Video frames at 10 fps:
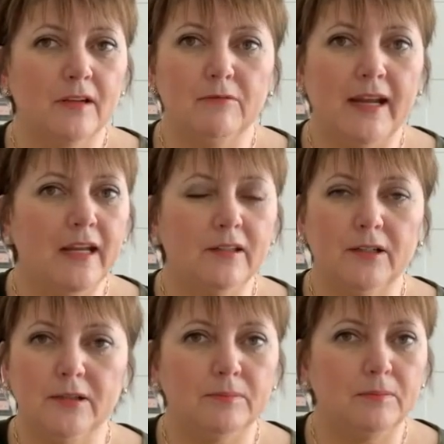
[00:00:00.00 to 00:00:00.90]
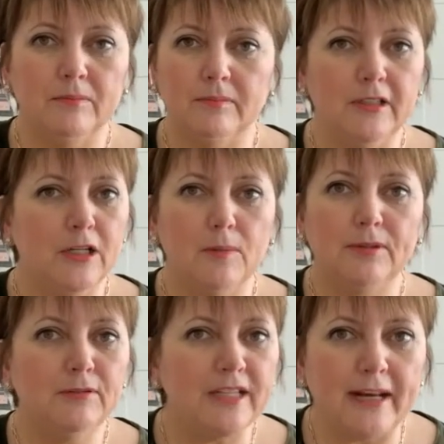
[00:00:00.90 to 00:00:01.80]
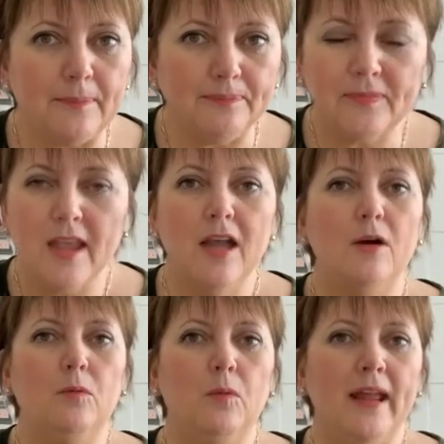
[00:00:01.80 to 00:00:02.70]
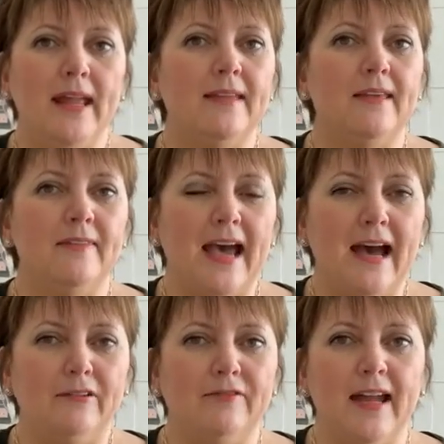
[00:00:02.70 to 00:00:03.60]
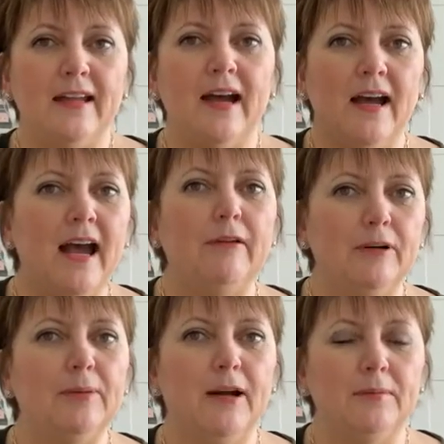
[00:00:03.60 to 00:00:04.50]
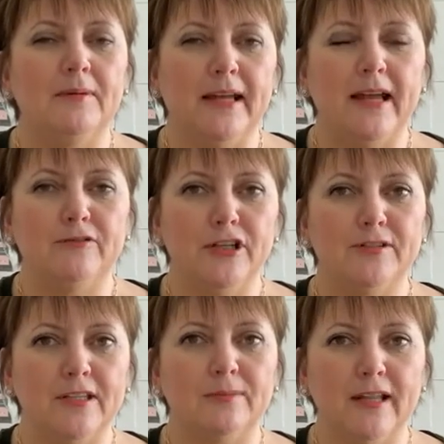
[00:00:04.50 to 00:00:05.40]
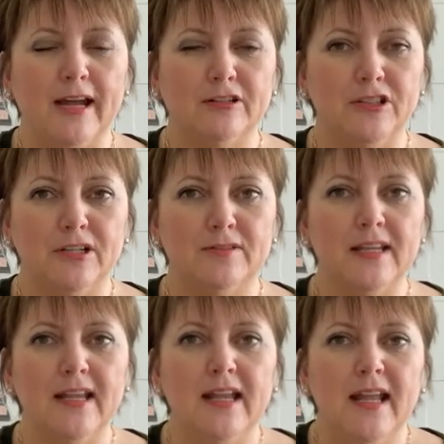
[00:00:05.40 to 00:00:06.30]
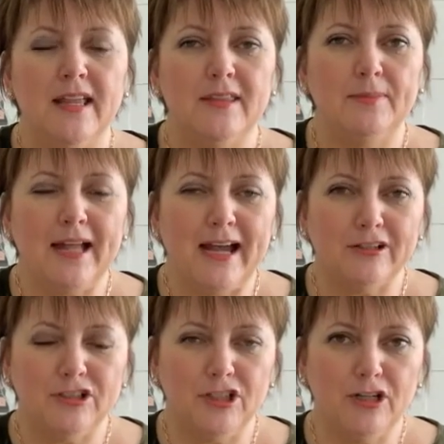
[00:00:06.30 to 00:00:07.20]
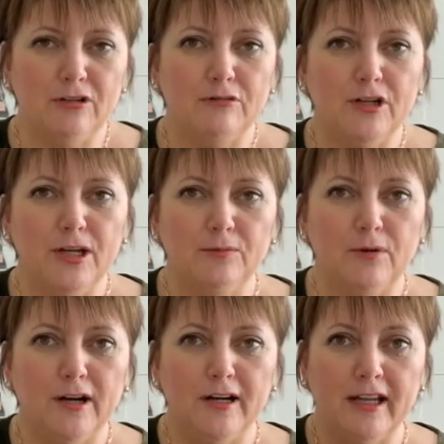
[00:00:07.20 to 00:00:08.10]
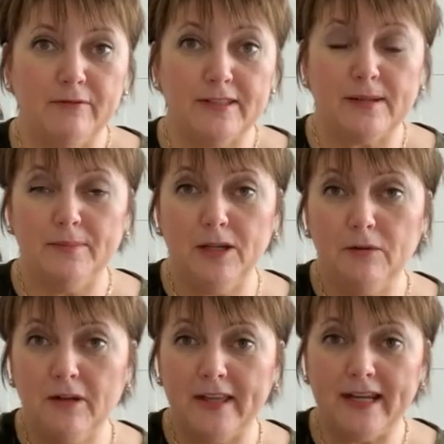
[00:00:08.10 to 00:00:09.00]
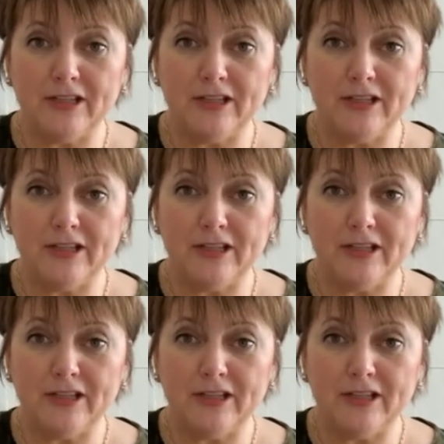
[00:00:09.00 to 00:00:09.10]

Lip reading: regular, blue denim with the outfit, I would probably have chosen black shoes. The black shoe could work. It was a mule that I